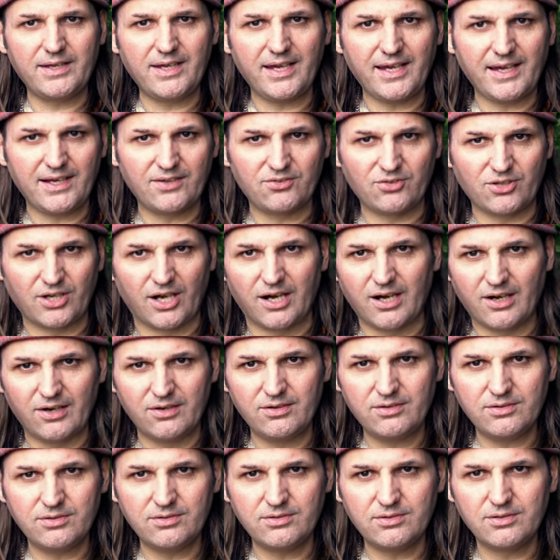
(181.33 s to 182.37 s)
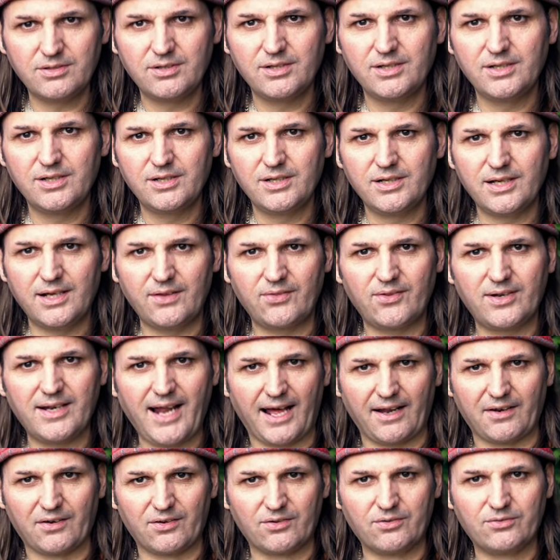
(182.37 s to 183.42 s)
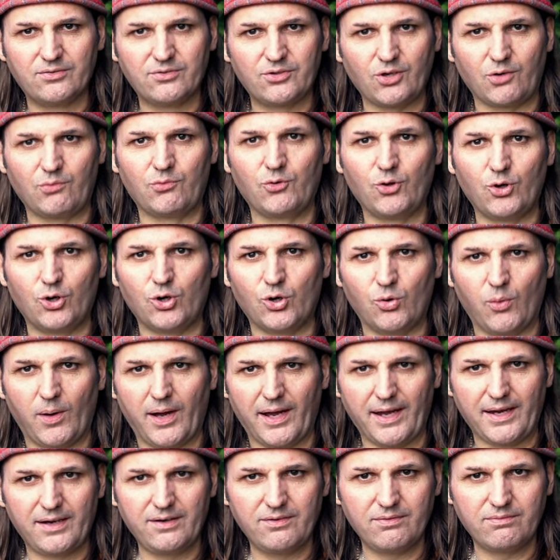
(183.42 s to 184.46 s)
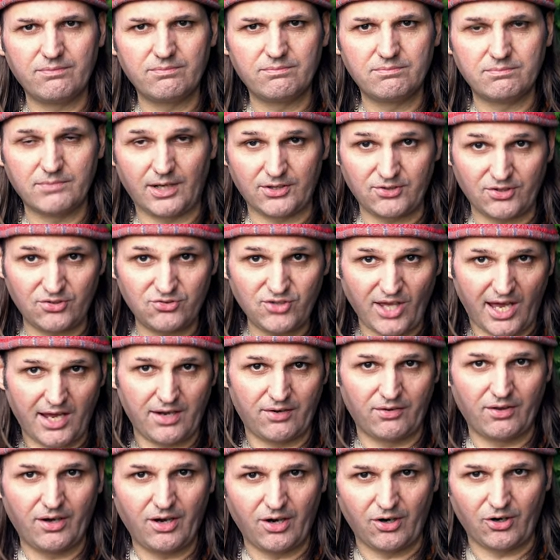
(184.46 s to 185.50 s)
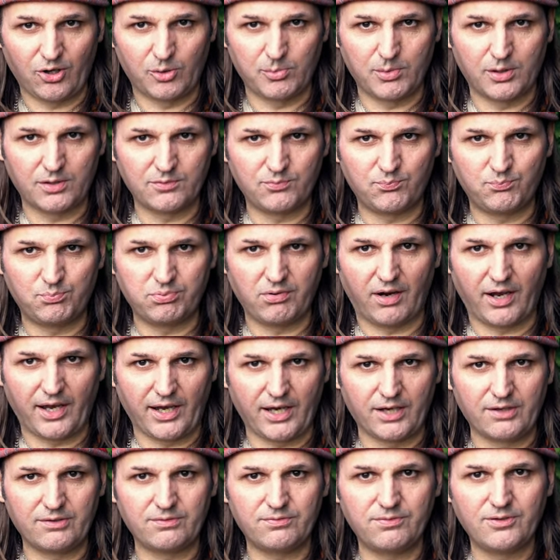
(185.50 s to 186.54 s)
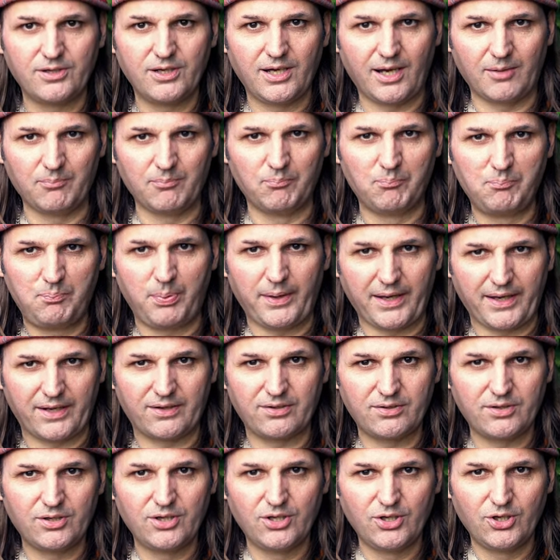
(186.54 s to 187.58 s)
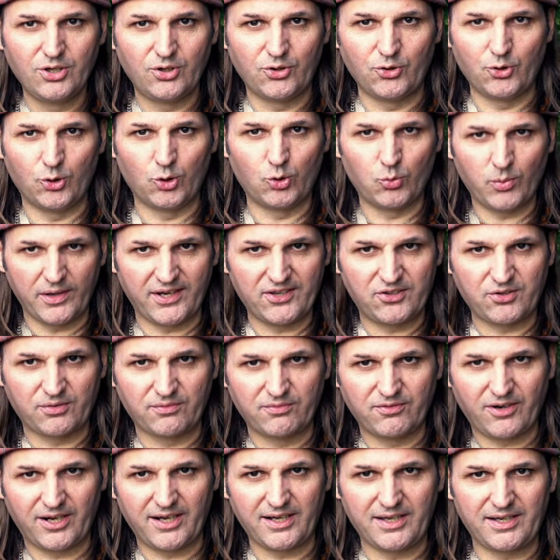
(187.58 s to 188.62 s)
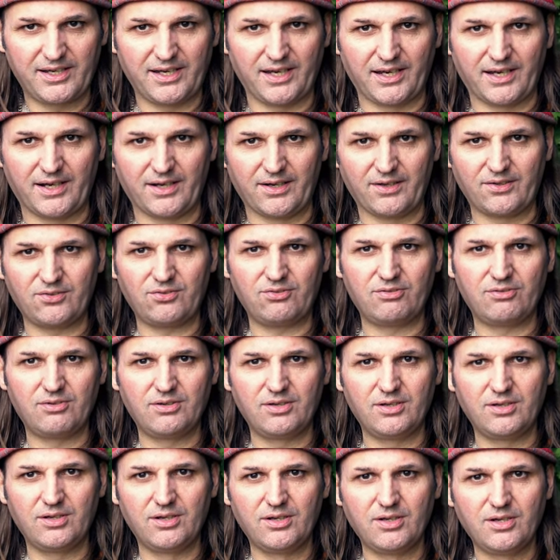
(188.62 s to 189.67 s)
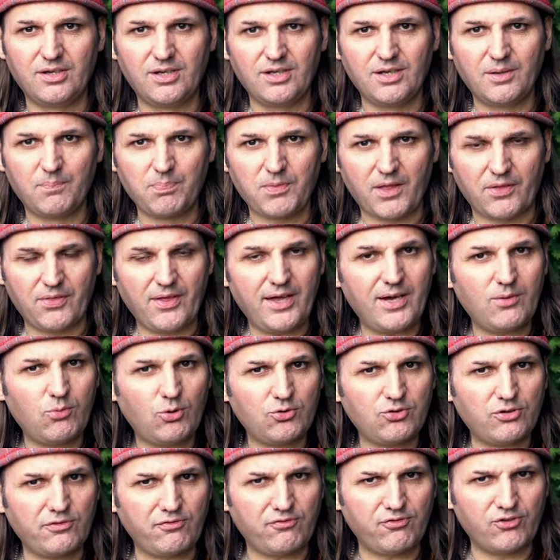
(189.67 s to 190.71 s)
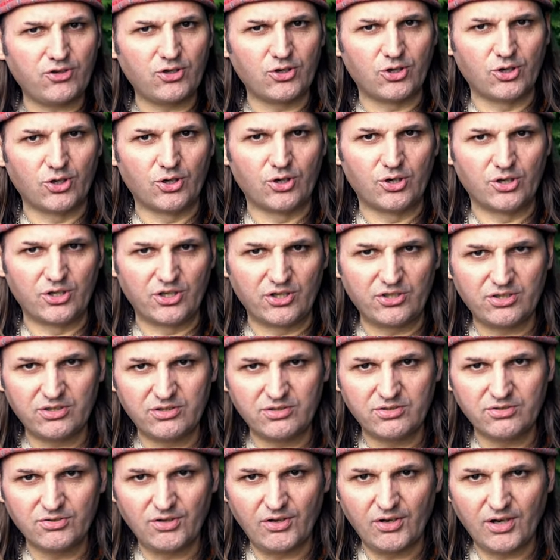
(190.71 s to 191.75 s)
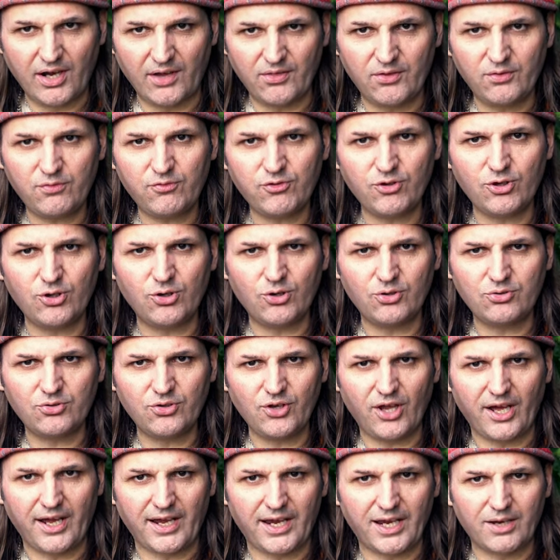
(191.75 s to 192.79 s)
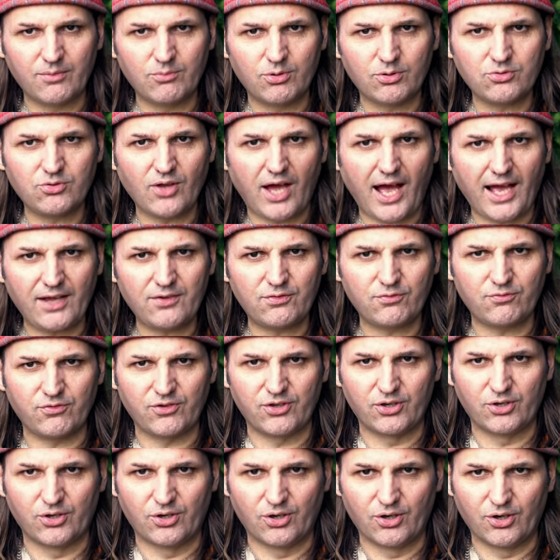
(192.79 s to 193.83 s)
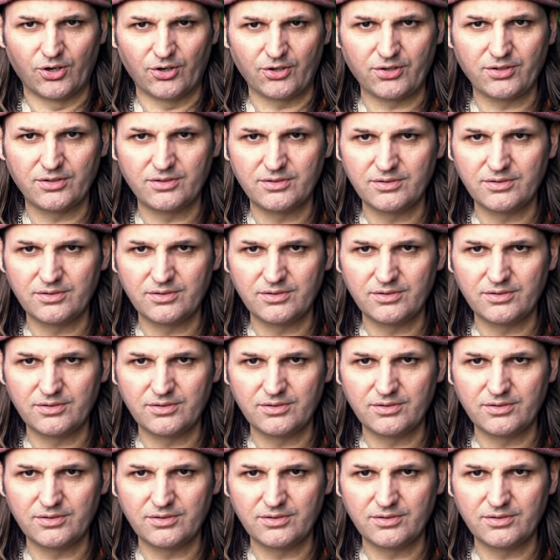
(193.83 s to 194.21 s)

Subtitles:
years ago, in the land of Norway, as I said, the home of brave and big Norwegian Vikings, there was a fjord, and the fjord's name was Afjord.